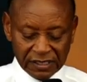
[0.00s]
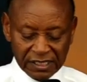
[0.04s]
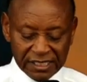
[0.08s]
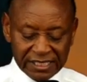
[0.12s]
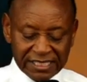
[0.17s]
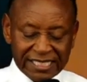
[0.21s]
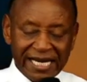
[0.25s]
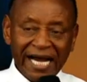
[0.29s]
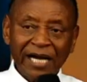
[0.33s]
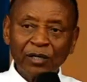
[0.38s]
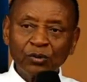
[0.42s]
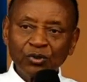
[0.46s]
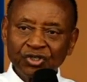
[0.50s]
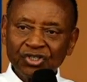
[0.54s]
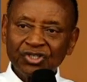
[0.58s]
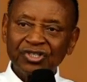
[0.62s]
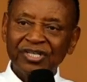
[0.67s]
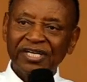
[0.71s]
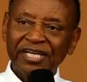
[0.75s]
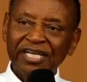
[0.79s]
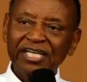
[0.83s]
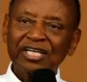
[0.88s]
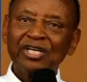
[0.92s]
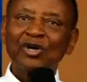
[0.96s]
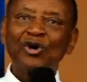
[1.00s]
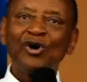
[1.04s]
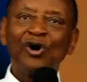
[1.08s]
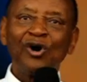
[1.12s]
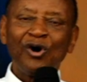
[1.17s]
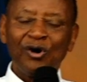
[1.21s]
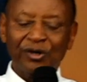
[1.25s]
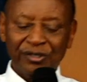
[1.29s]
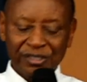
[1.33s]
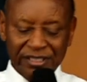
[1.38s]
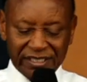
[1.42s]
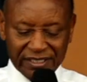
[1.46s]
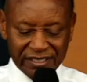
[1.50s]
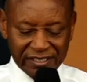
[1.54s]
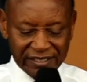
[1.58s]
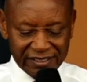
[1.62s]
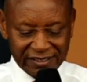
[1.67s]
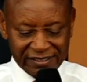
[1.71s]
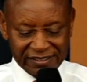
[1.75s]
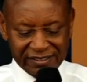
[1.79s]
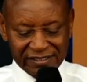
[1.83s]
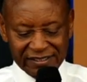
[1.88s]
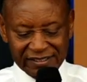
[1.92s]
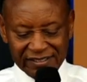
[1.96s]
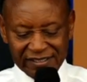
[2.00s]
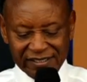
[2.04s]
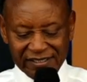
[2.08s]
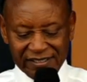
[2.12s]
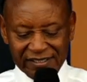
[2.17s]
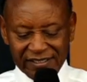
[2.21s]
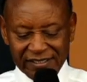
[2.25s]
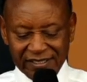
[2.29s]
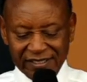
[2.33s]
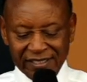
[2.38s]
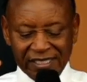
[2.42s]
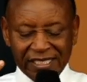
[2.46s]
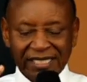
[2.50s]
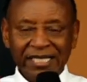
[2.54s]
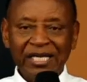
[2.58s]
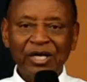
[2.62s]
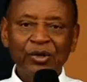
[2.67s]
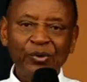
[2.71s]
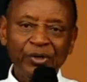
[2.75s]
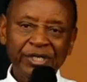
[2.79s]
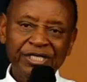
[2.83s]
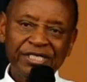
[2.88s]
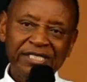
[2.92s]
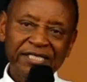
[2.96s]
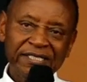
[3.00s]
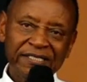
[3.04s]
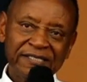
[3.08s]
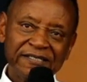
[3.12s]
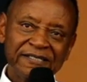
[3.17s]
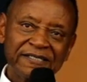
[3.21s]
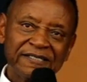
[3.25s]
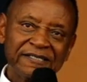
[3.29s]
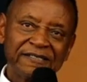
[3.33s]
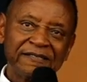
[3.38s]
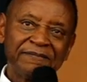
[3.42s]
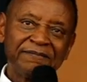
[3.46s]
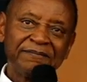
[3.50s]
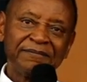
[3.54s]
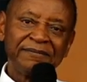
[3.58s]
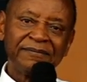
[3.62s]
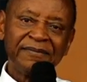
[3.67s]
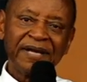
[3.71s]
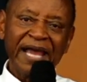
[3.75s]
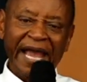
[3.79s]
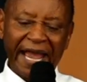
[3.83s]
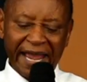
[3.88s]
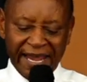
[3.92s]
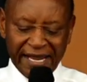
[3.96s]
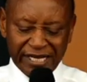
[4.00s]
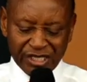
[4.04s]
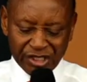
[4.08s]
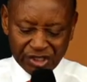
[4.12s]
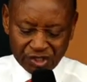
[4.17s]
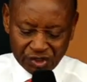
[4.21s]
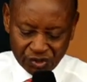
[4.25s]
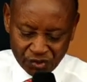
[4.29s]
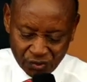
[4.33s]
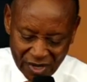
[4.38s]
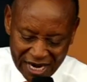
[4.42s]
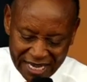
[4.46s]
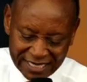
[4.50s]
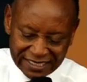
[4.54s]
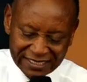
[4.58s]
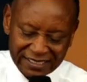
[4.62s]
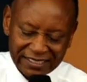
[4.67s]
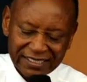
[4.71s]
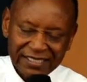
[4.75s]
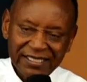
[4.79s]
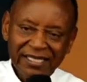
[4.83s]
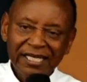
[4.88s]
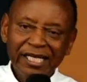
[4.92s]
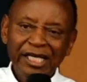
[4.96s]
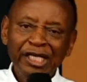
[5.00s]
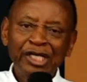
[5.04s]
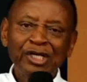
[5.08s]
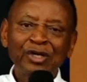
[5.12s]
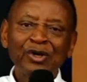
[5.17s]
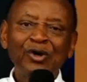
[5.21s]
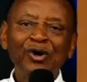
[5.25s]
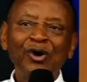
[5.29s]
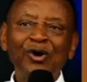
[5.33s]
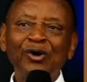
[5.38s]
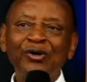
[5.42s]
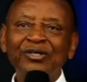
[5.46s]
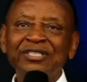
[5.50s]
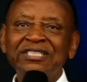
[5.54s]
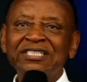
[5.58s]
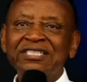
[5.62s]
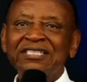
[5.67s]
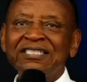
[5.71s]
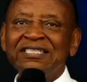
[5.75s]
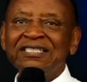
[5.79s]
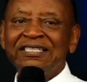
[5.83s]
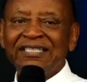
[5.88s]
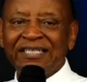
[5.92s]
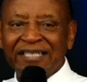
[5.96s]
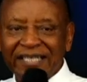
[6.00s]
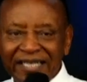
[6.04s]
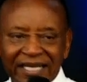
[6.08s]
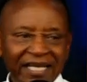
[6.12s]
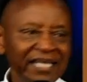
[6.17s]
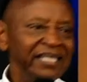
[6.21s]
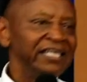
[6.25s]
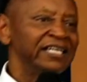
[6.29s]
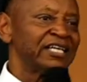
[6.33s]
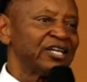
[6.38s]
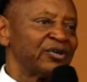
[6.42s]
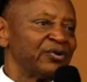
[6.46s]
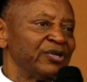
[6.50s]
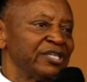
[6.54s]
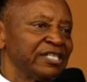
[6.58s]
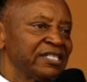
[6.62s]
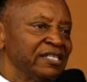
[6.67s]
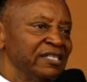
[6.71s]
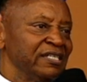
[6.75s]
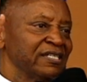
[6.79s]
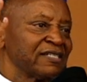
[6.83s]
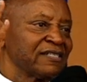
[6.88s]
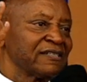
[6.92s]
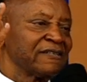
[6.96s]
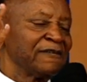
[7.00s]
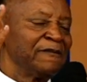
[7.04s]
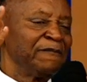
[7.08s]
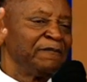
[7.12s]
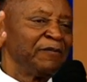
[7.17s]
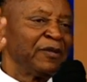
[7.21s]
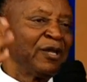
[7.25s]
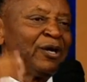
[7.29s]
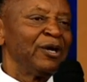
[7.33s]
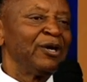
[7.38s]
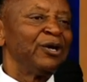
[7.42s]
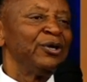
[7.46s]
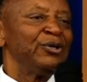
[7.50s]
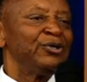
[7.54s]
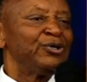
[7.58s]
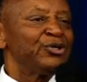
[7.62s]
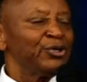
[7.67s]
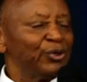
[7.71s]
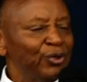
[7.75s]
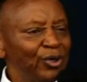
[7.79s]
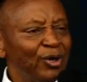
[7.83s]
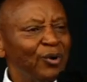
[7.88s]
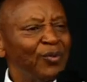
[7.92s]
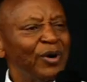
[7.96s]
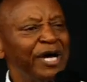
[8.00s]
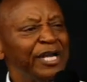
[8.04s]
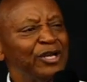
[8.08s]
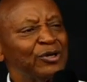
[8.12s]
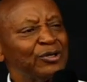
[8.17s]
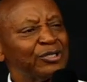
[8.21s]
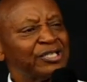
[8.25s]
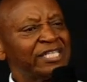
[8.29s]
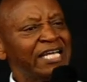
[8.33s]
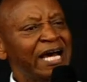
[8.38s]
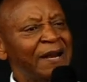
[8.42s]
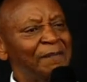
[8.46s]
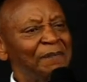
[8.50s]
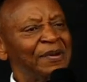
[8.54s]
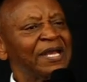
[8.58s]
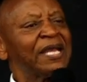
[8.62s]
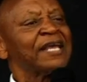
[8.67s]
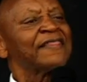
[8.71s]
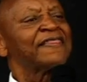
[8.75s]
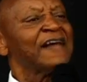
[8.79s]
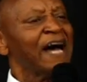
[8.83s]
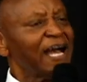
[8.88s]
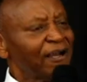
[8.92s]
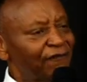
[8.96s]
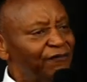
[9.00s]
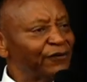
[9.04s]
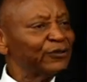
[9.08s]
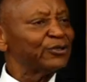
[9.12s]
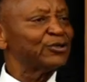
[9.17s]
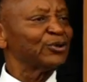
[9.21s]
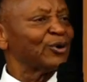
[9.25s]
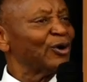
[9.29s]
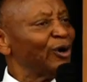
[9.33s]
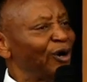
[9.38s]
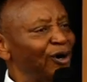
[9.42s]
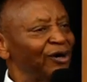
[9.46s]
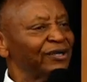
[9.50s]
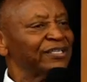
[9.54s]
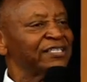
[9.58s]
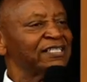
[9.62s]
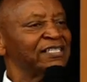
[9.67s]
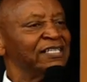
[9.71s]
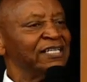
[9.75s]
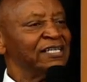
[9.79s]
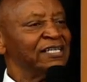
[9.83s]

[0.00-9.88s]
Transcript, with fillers: doubt in God decreases, and trust in God increases. Do you know when you start being thankful to God,